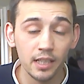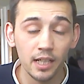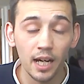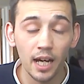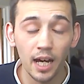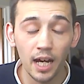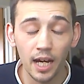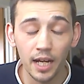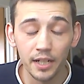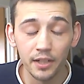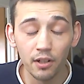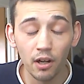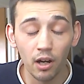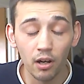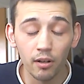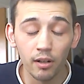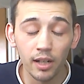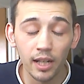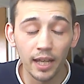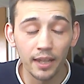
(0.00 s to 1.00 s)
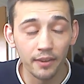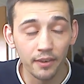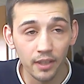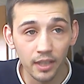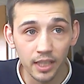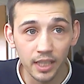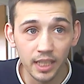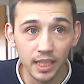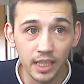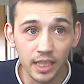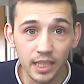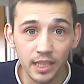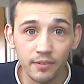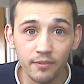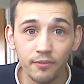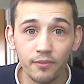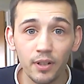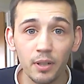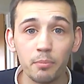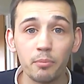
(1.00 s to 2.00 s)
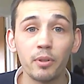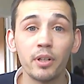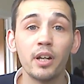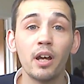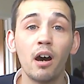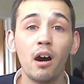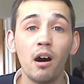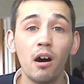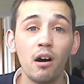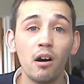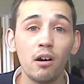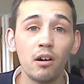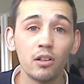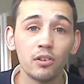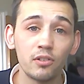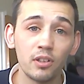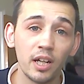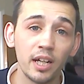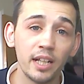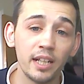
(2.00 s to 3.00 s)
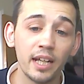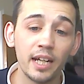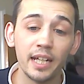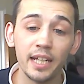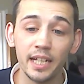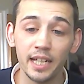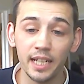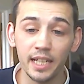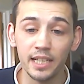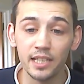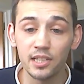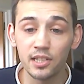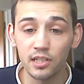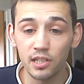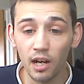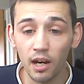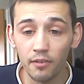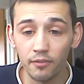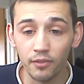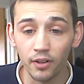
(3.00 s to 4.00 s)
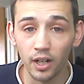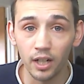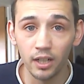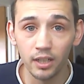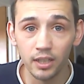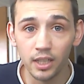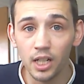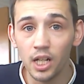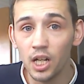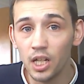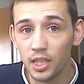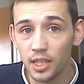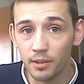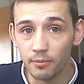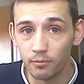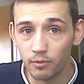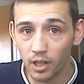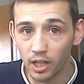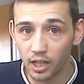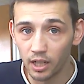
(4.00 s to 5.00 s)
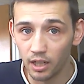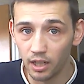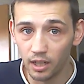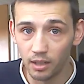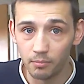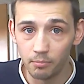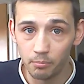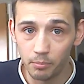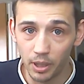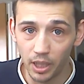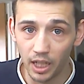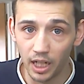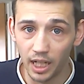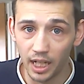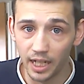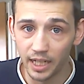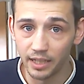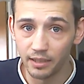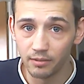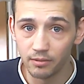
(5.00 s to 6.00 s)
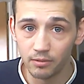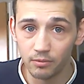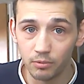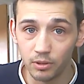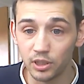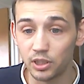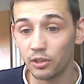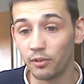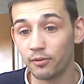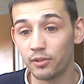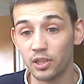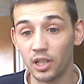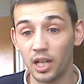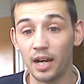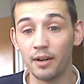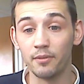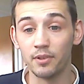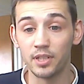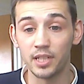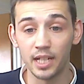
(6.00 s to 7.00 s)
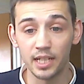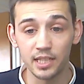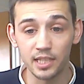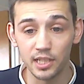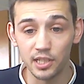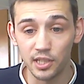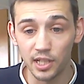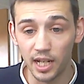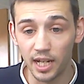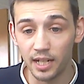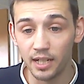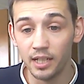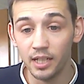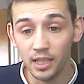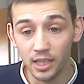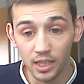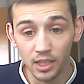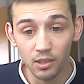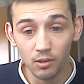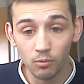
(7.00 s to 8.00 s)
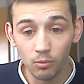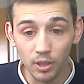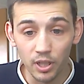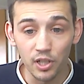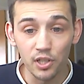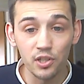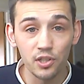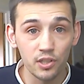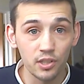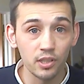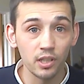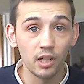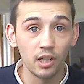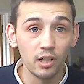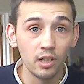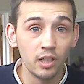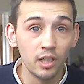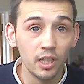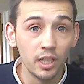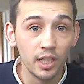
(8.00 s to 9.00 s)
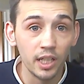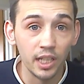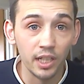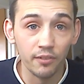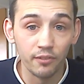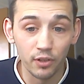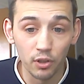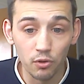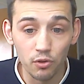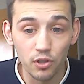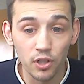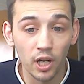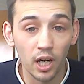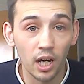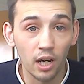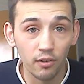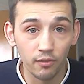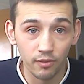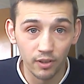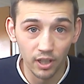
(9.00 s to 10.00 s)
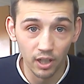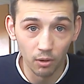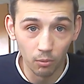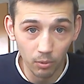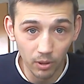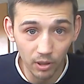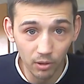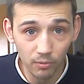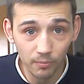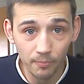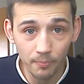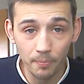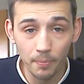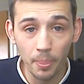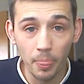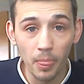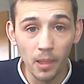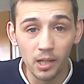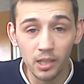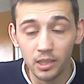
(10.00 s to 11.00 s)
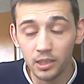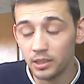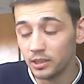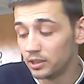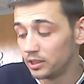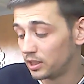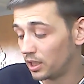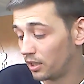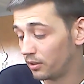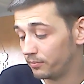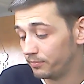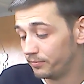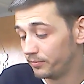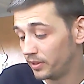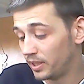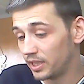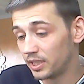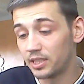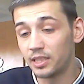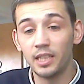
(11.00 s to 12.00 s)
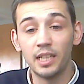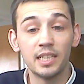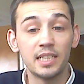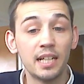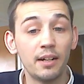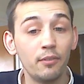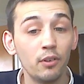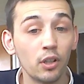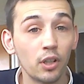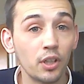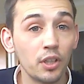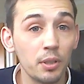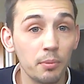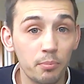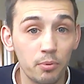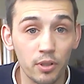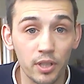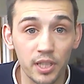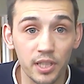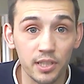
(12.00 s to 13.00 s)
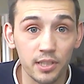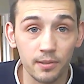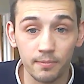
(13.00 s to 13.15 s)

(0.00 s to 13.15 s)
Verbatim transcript: and not only that, the FilaPrint are saying that it is tougher than regular PLA, which obviously I haven't tested yet, which in the future hopefully I will. So let's let's have a look at the prints.